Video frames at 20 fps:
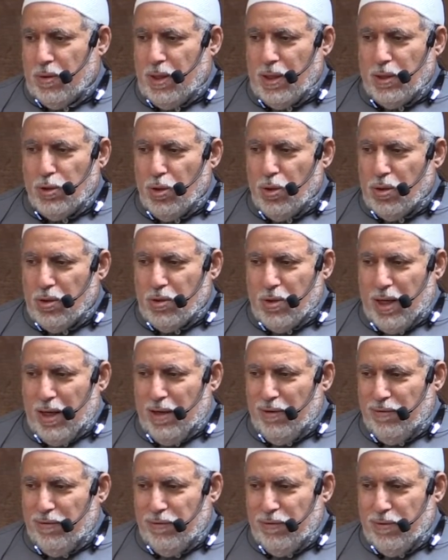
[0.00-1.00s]
They don't
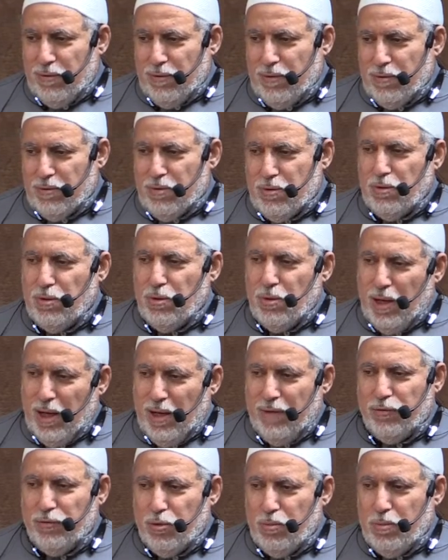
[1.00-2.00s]
drive, so you
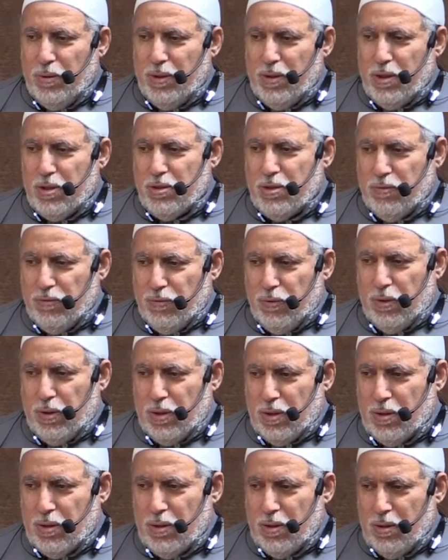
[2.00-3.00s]
have to be the
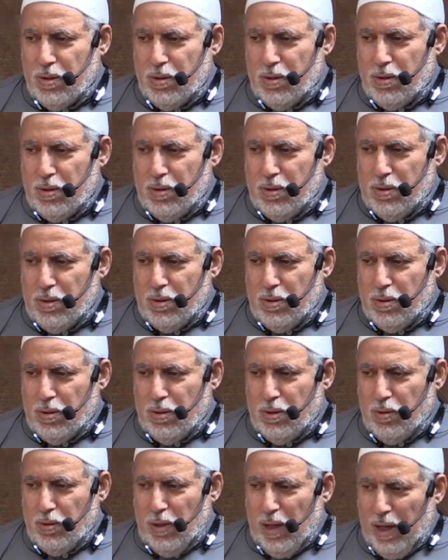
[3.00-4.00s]
chauffeur.
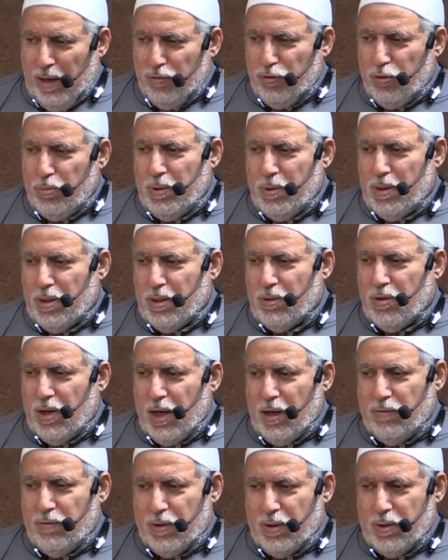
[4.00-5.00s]
You have to be the
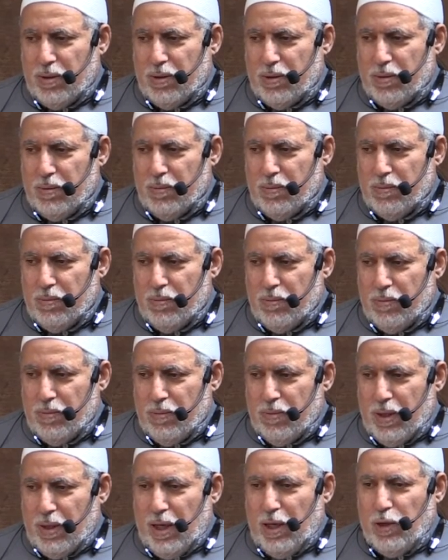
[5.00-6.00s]
driver.
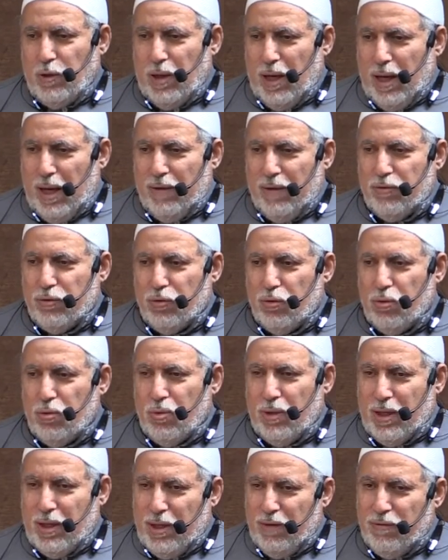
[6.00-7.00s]
And you have
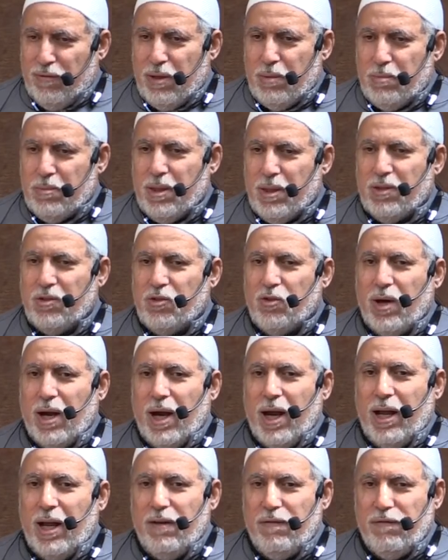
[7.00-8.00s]
to give them the
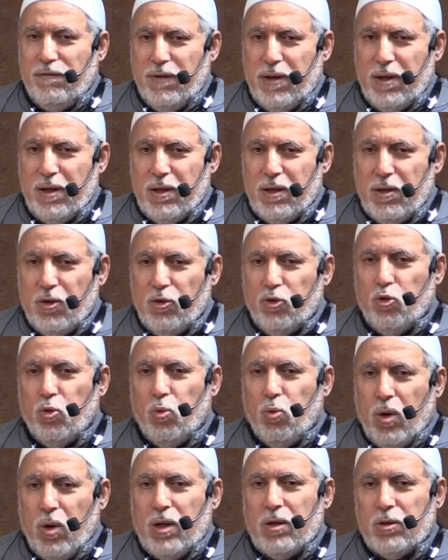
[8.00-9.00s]
drive
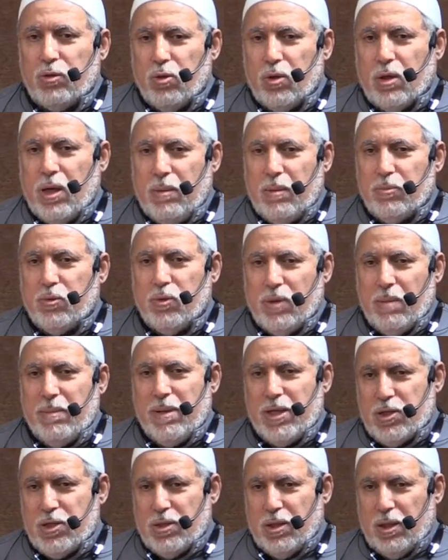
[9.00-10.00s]
to want to come to the
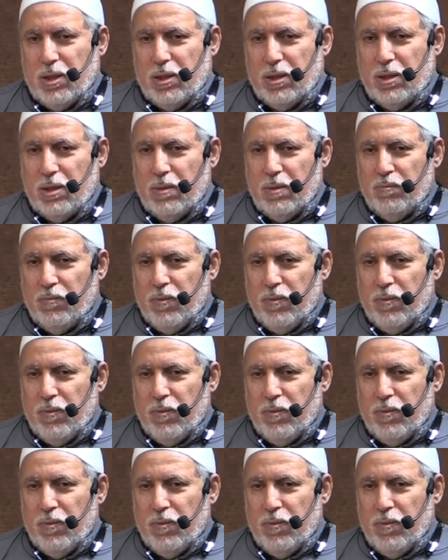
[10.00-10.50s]
masjid.